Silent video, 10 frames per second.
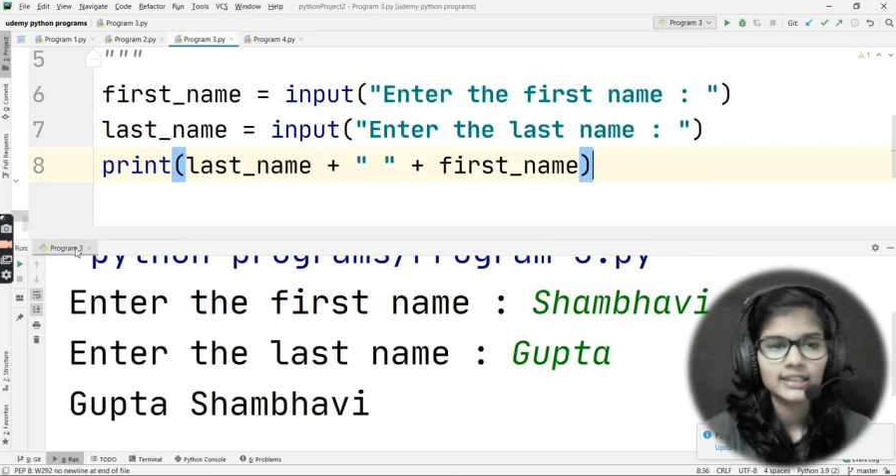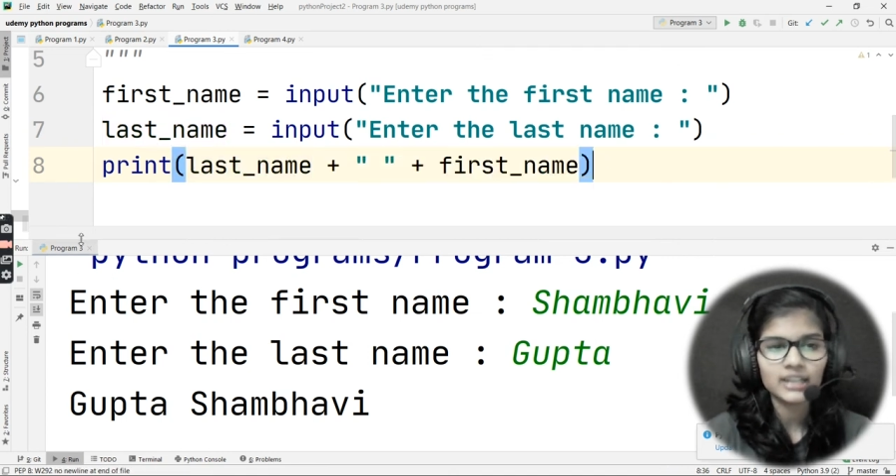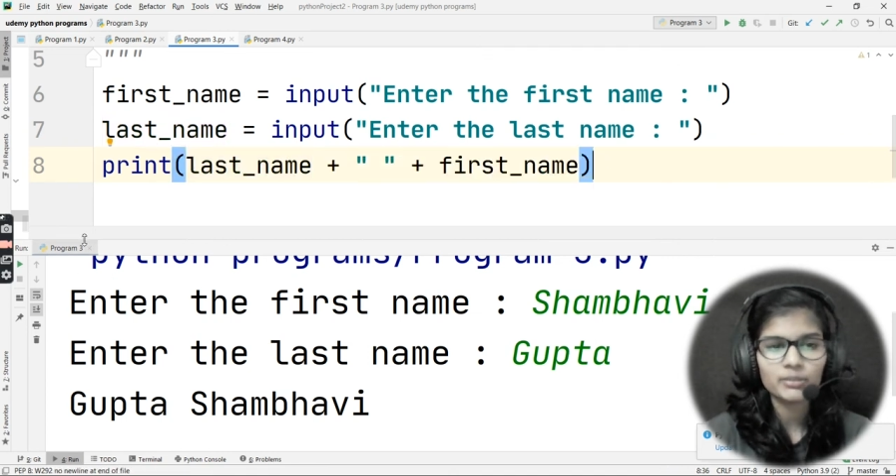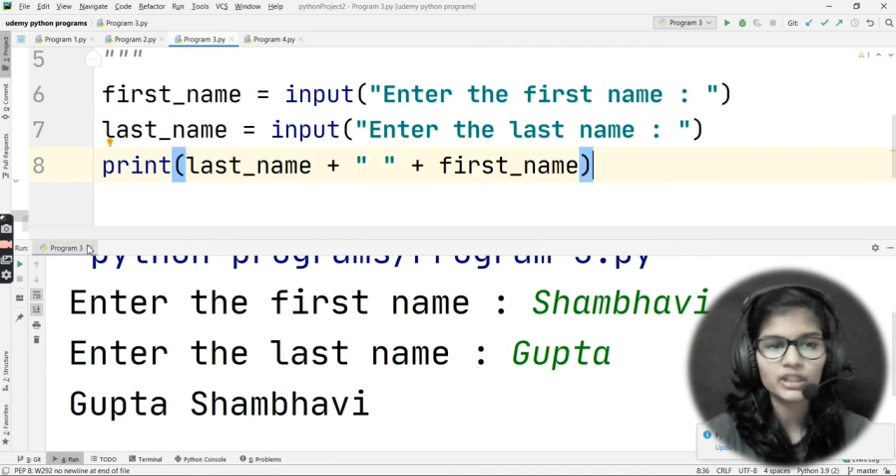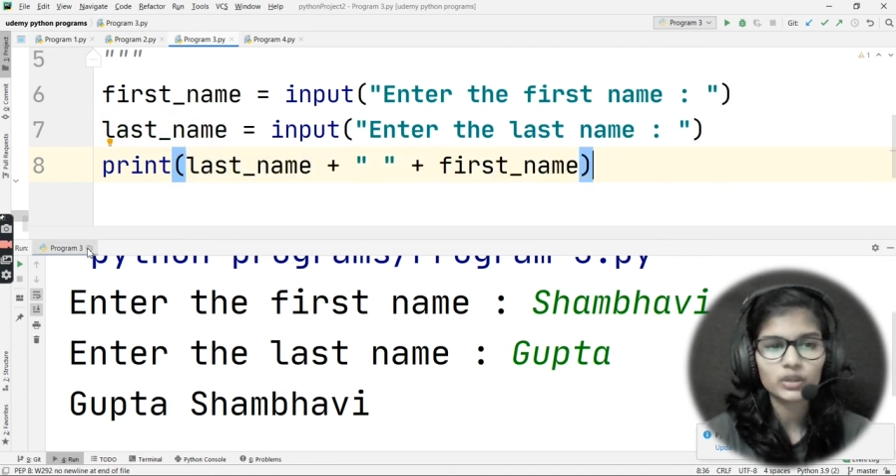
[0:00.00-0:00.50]

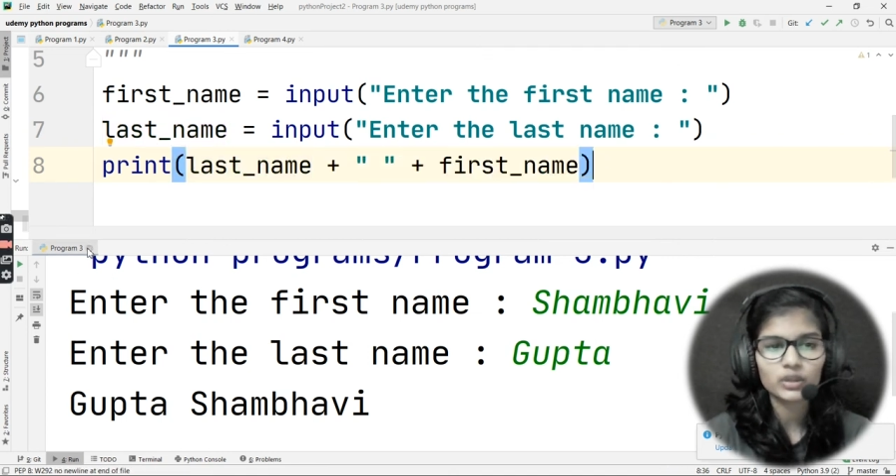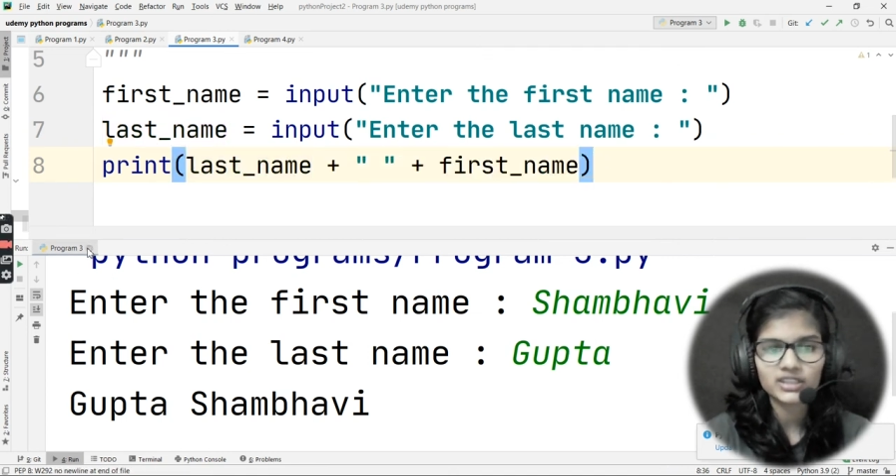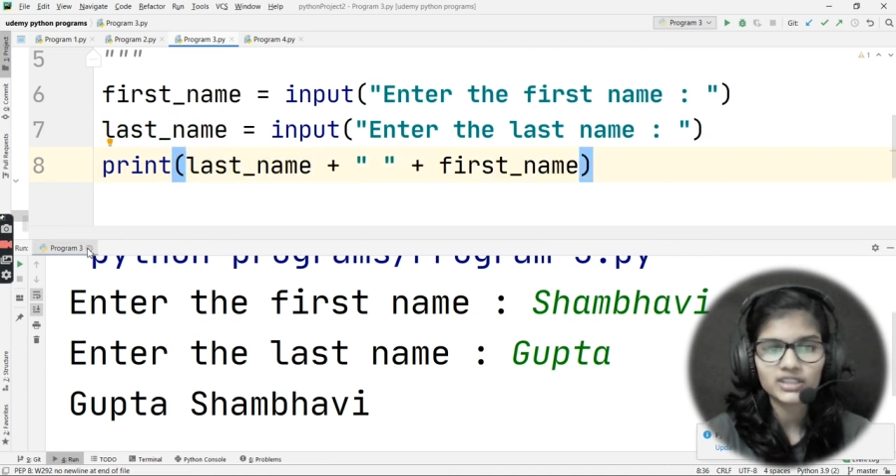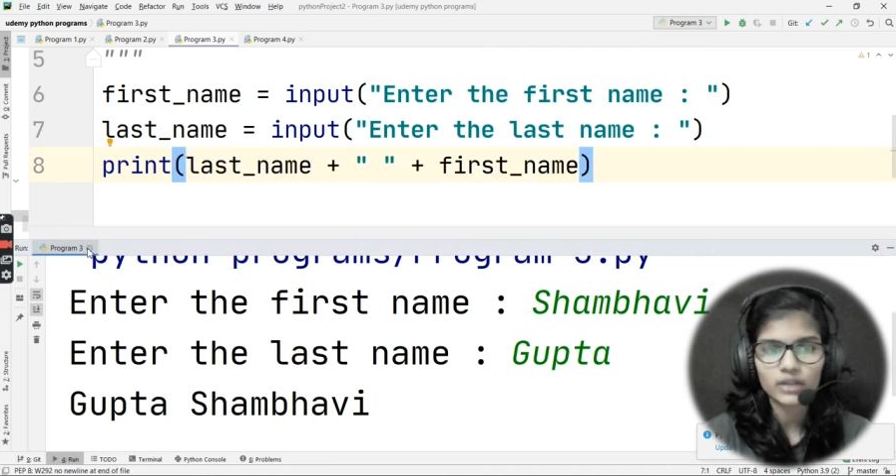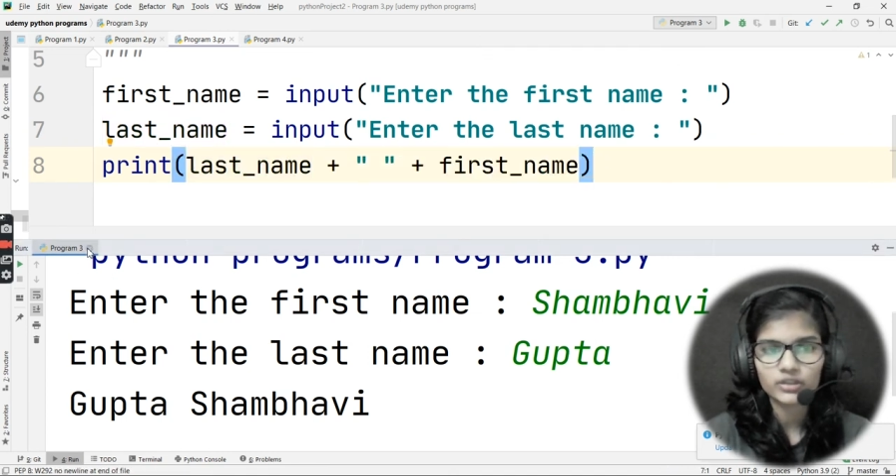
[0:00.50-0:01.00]
Let me close
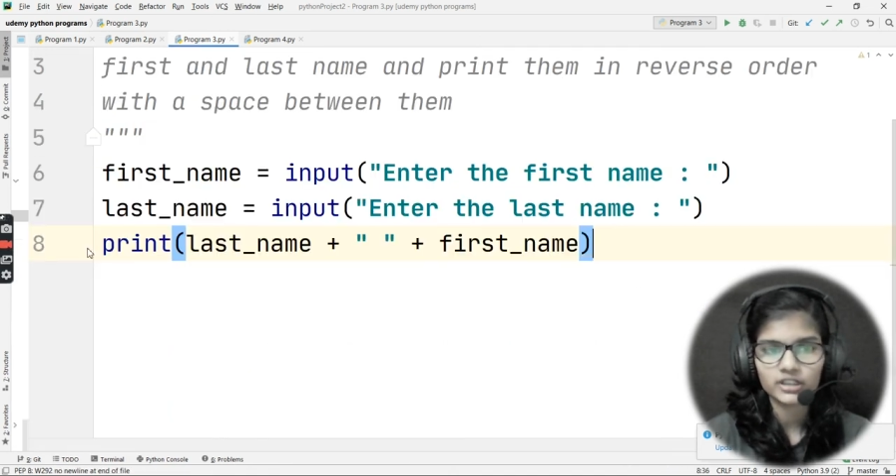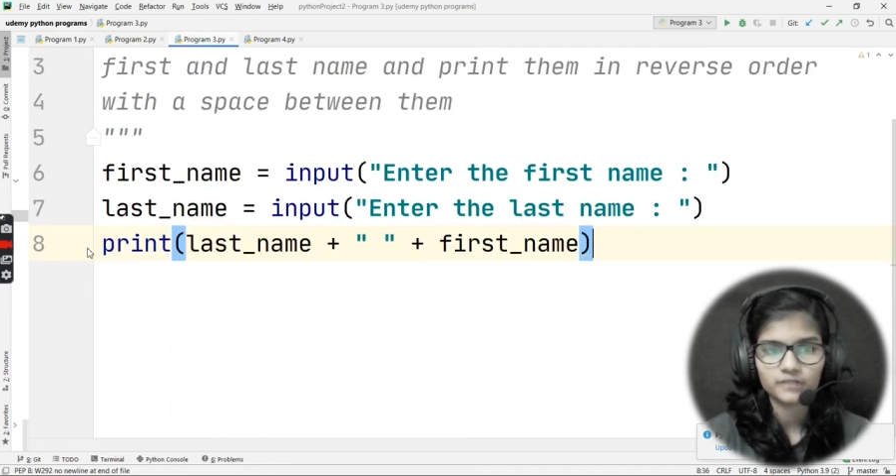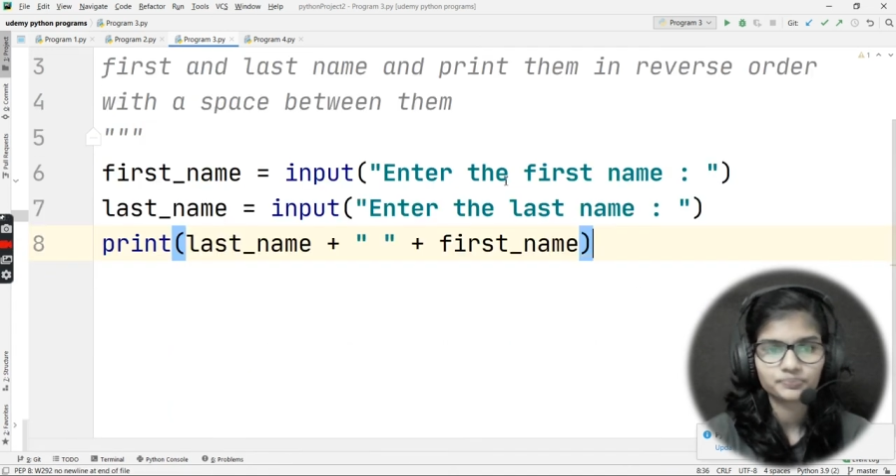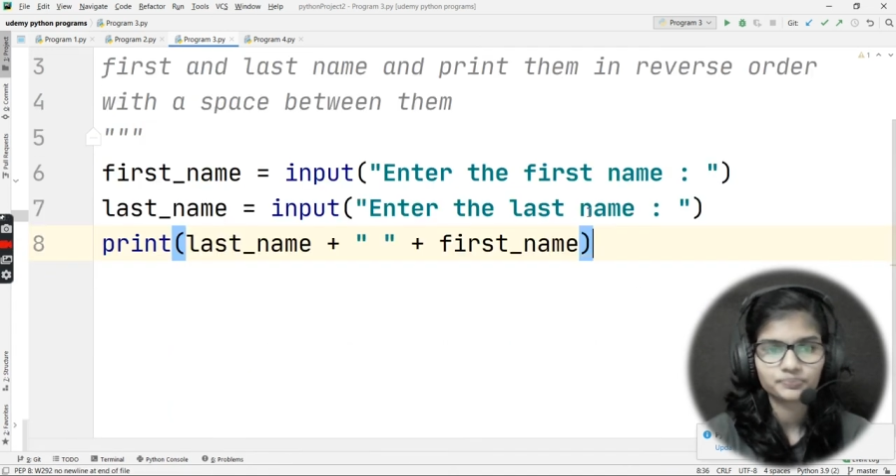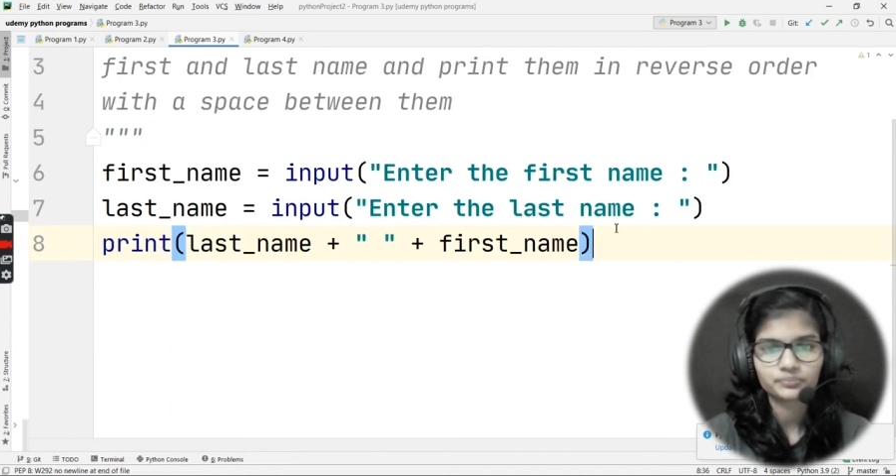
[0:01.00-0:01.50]
this out
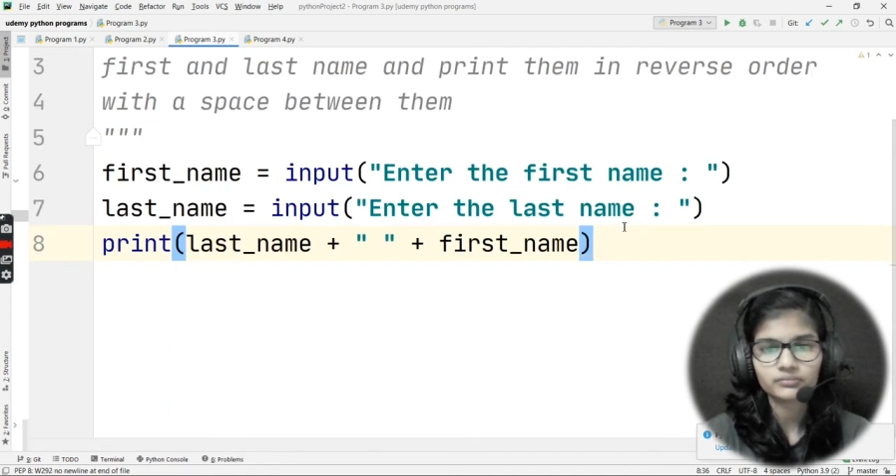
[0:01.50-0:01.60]
here.